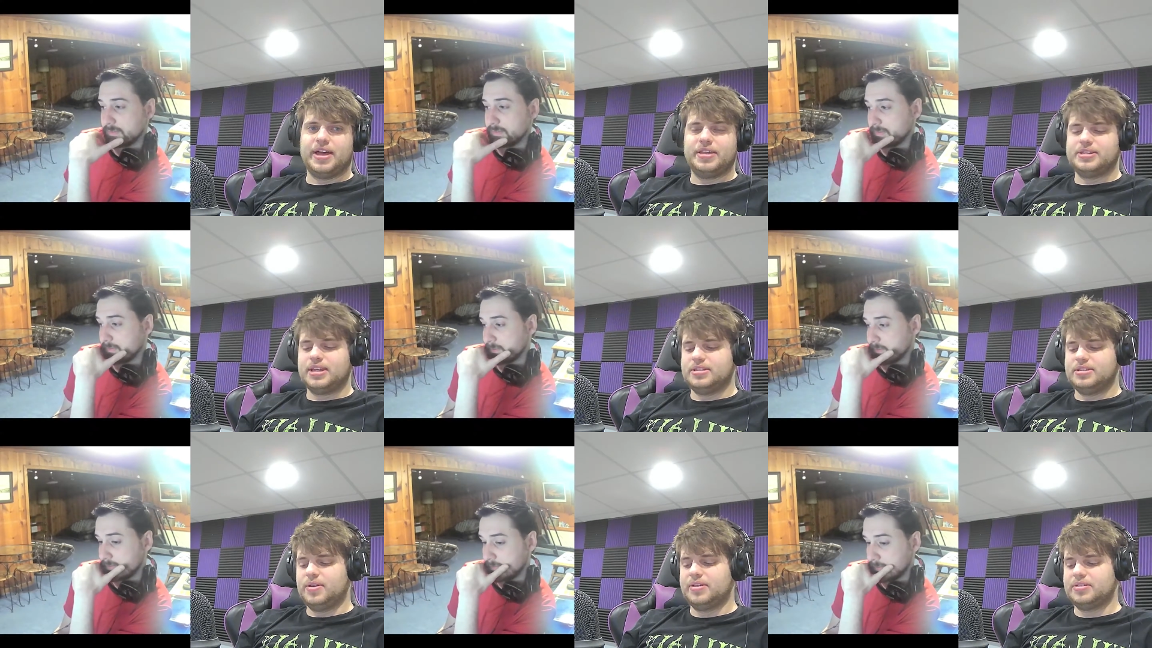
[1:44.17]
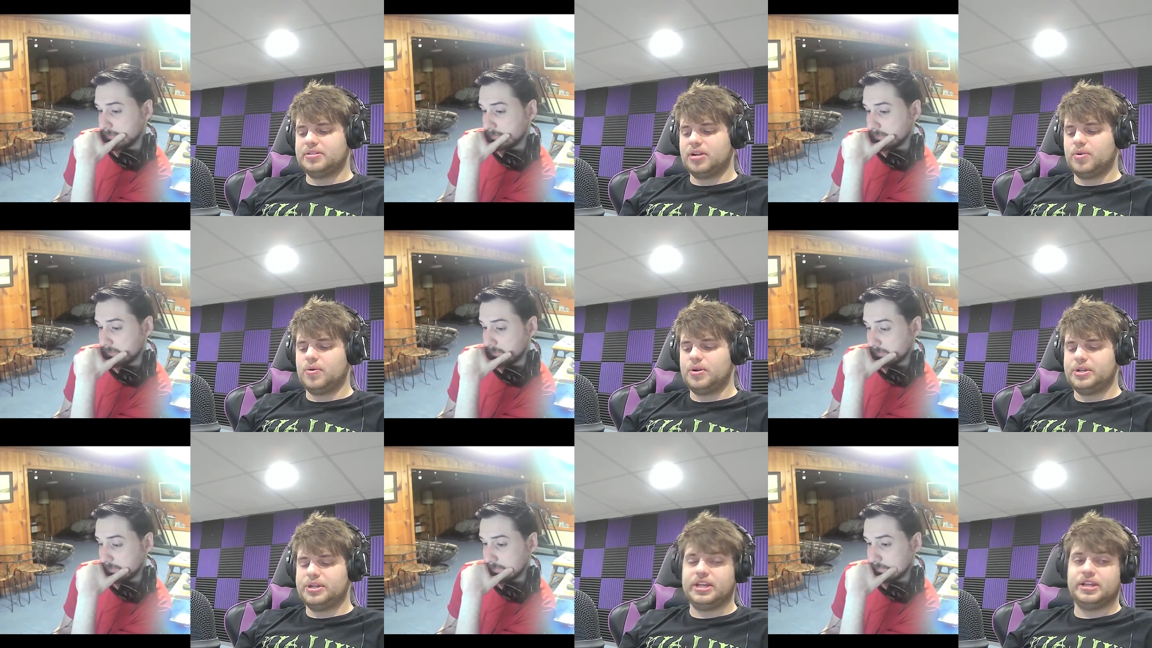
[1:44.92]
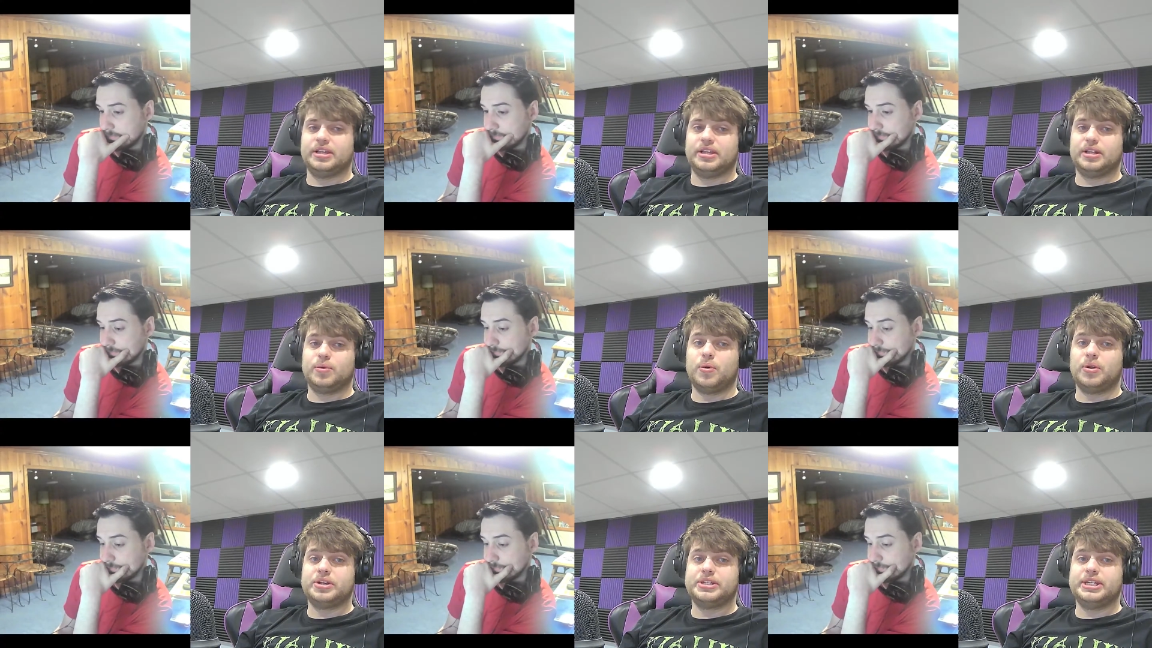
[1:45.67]
Speaker 1: says you have to start quarantine
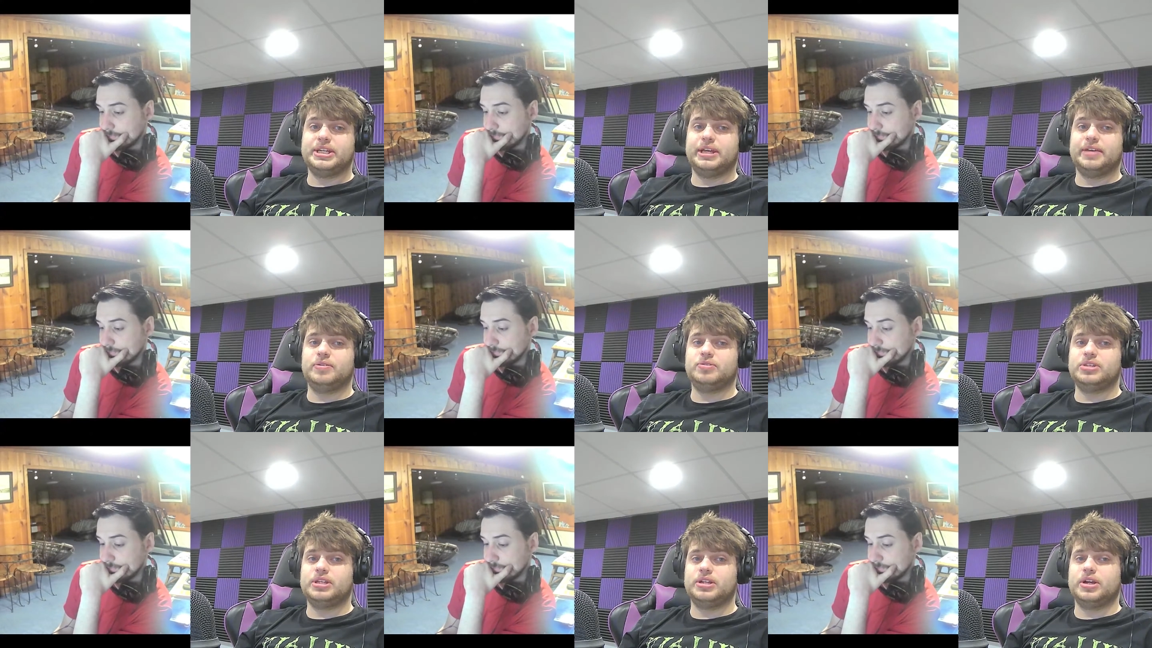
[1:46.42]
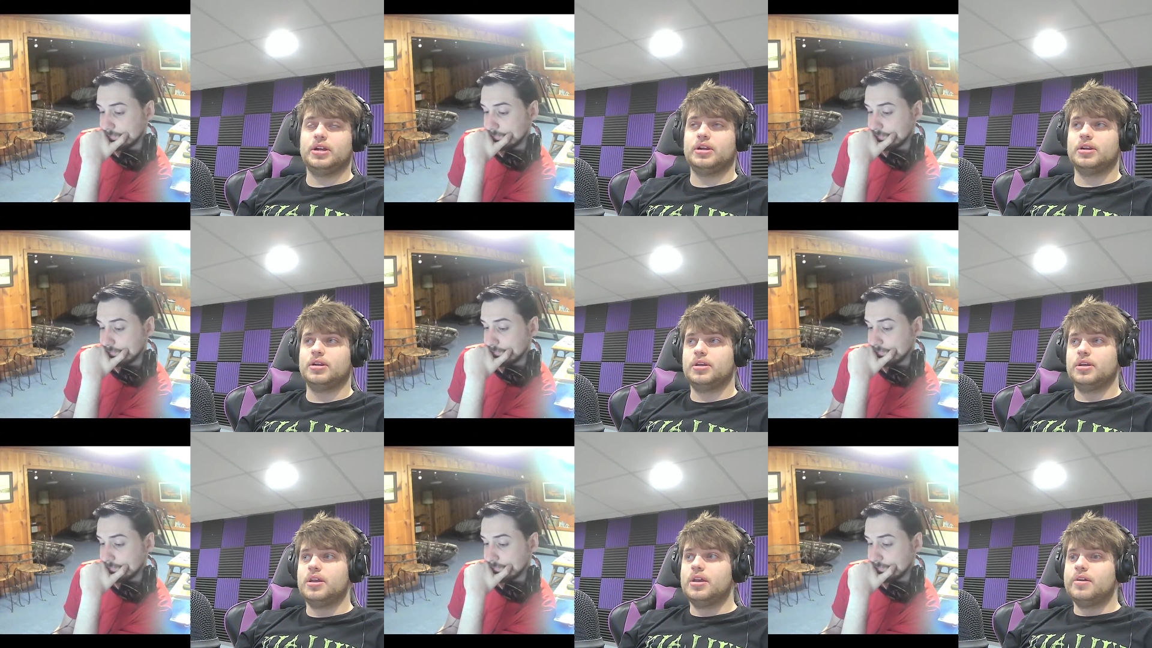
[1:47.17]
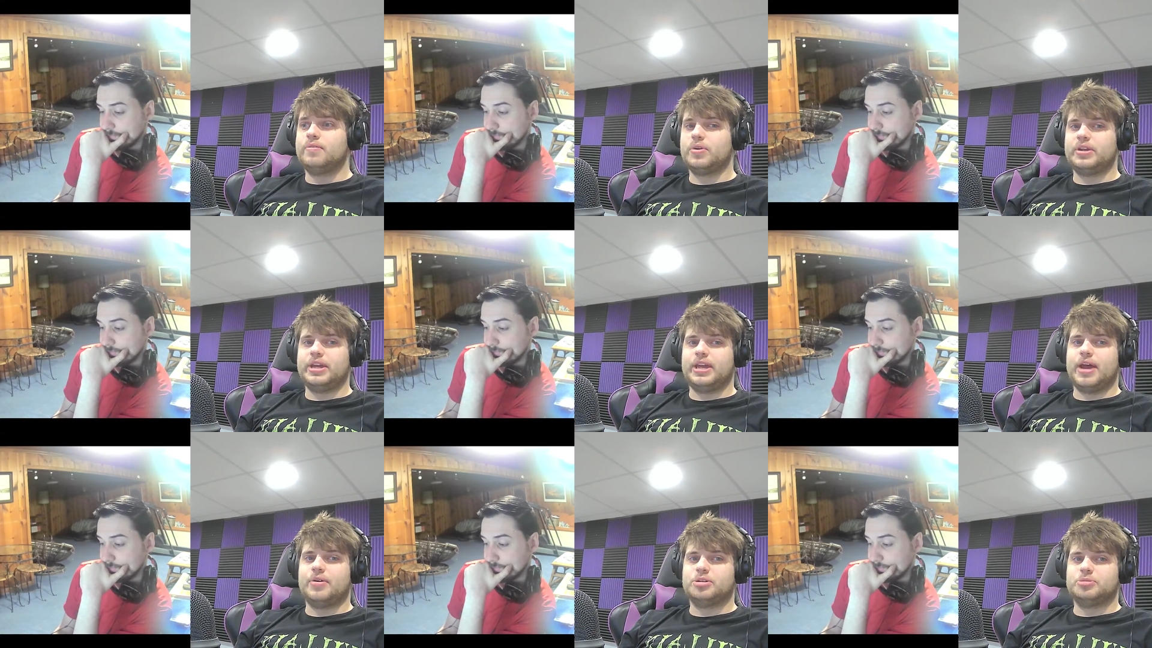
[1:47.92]
quarantining if you've seen her forty eight
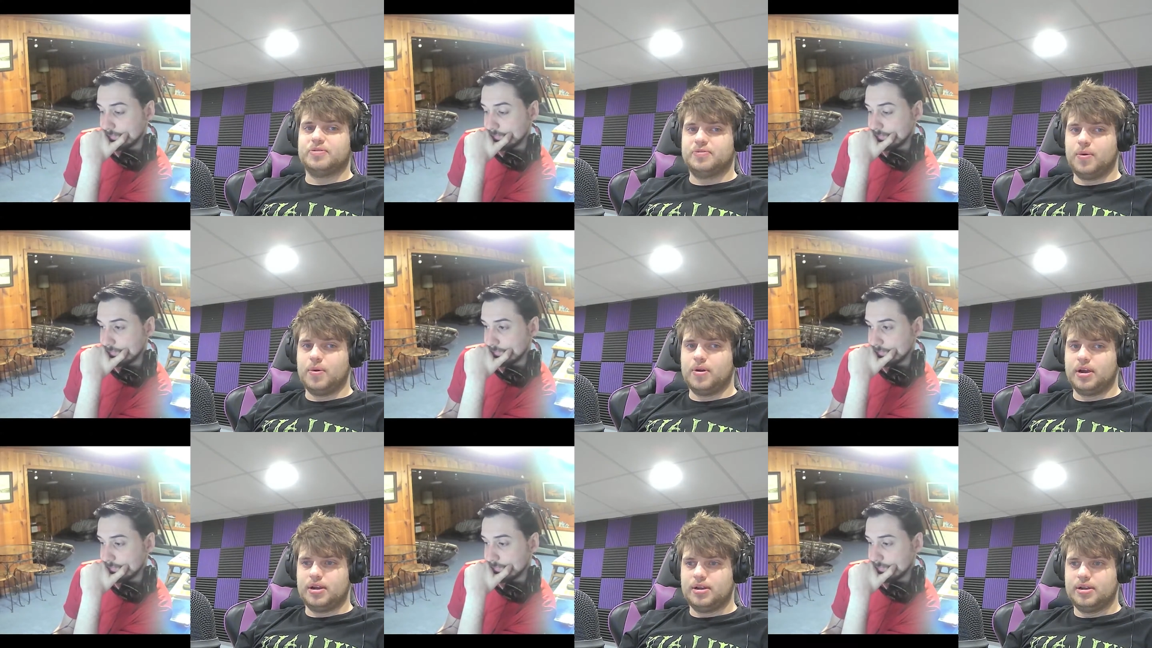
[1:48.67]
hours before,